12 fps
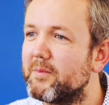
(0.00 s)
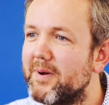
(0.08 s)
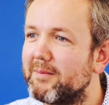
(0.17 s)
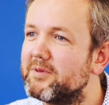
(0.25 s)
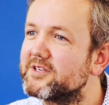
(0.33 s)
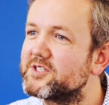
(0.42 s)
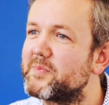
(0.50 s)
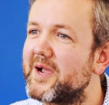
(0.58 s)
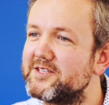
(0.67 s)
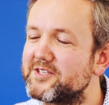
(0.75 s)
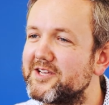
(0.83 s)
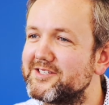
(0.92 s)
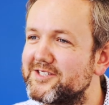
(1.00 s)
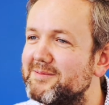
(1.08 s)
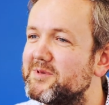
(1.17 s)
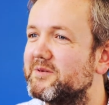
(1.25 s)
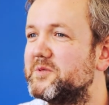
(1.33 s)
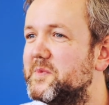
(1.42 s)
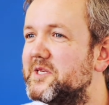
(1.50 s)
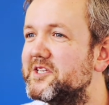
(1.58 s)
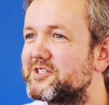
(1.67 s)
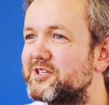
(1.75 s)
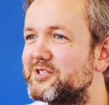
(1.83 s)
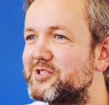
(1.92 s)
in a public space can sometimes be
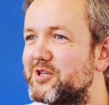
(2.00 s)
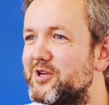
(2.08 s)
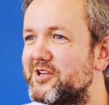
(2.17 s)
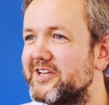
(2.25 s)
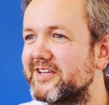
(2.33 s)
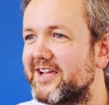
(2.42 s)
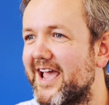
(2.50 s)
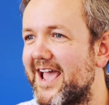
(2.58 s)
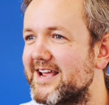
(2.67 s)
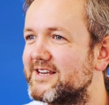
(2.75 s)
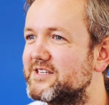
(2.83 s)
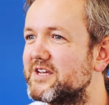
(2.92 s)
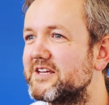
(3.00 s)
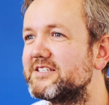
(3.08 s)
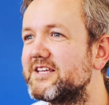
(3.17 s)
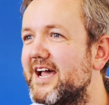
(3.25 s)
disconcerting, and it